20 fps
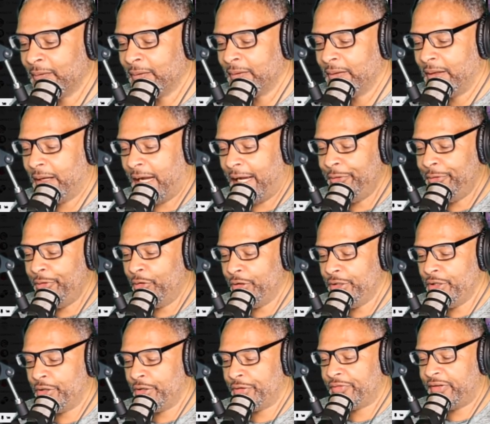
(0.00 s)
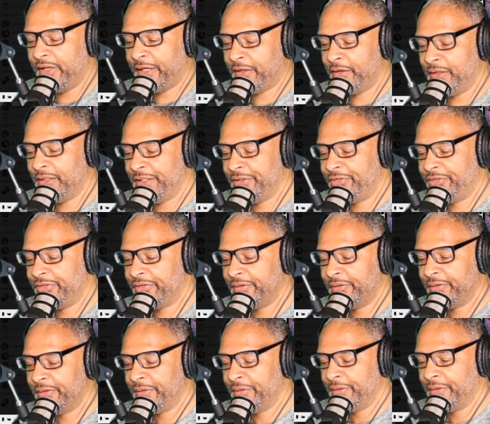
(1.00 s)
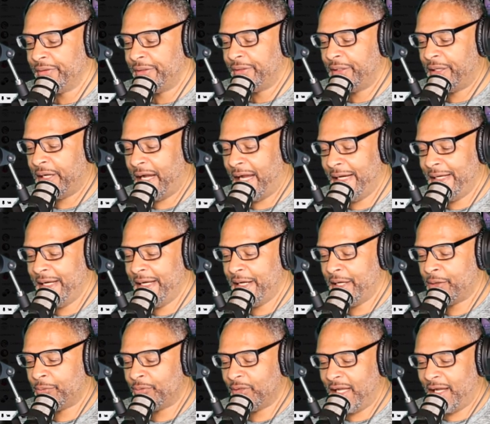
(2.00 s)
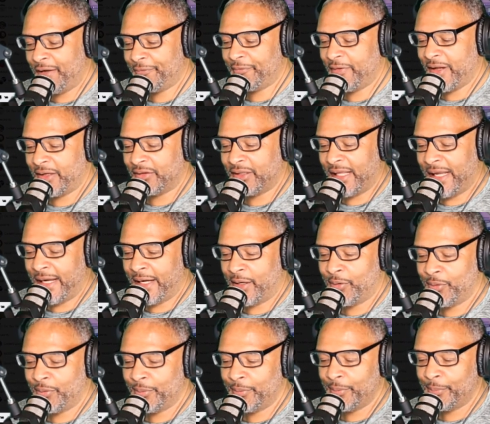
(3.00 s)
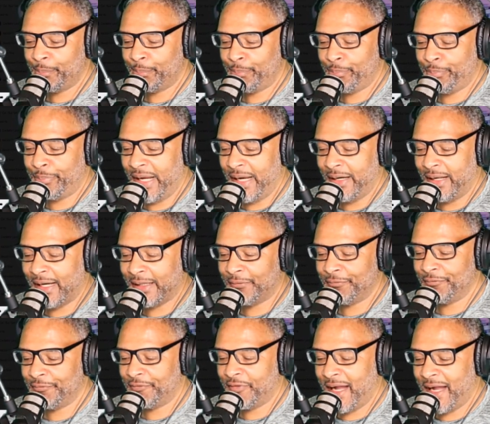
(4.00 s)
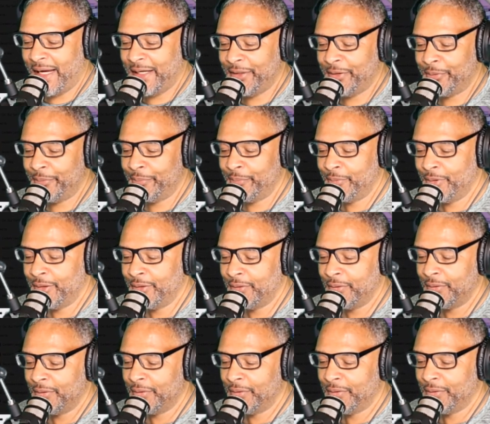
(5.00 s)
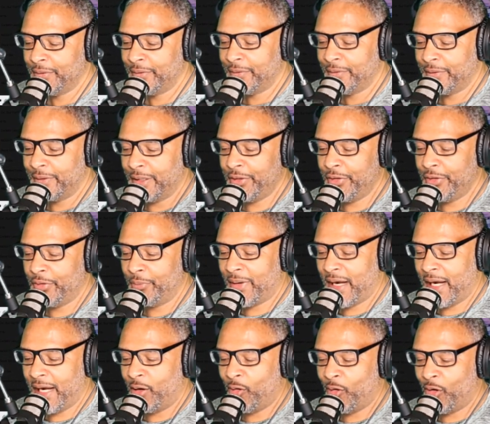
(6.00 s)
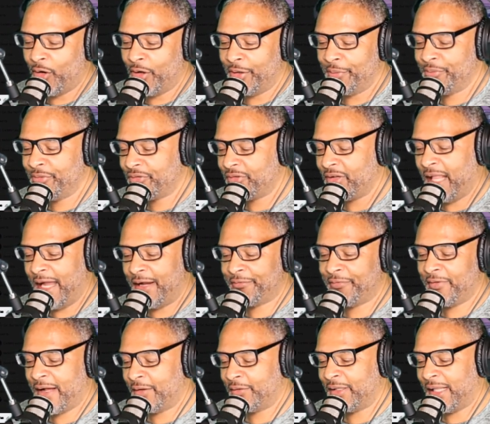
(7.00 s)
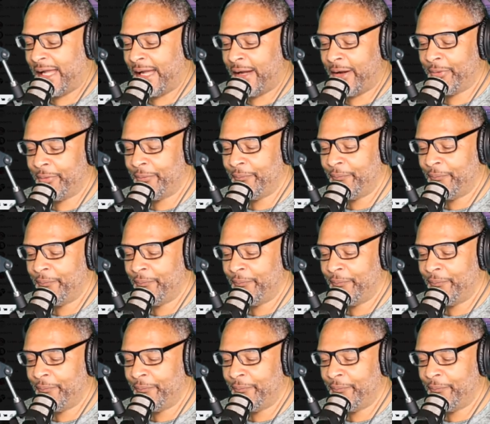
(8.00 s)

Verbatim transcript: I know you're ticklish. I am. Laugh out loud. Bet I can find them. Under my arms. Laugh out loud.